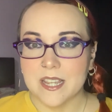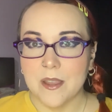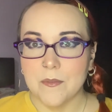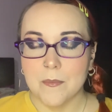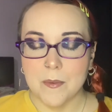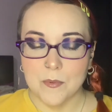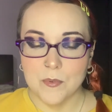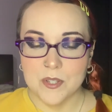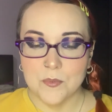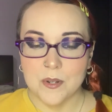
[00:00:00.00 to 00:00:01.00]
I can't remember
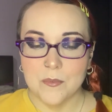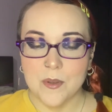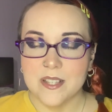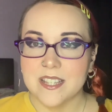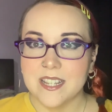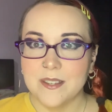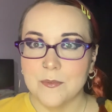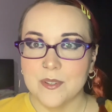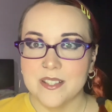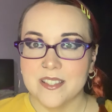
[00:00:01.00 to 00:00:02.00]
which one it was. And he
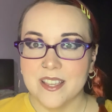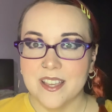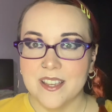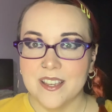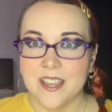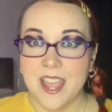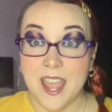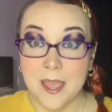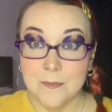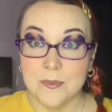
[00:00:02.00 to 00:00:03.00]
was
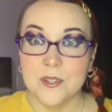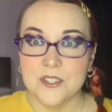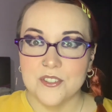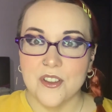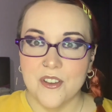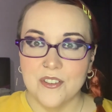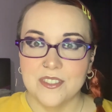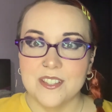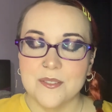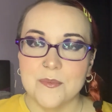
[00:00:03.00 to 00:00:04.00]
ambushed
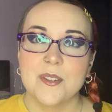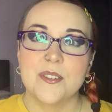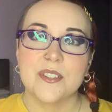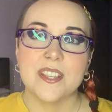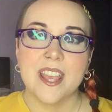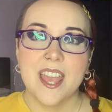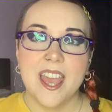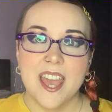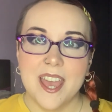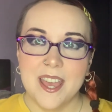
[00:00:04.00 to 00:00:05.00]
on this route
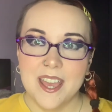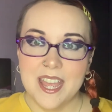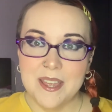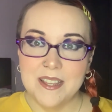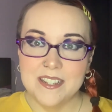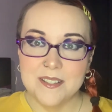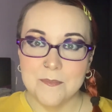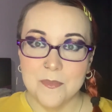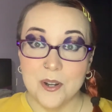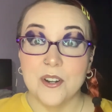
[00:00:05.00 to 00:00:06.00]
and
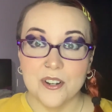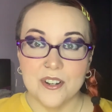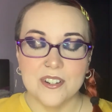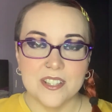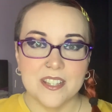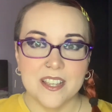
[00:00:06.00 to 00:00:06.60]
murdered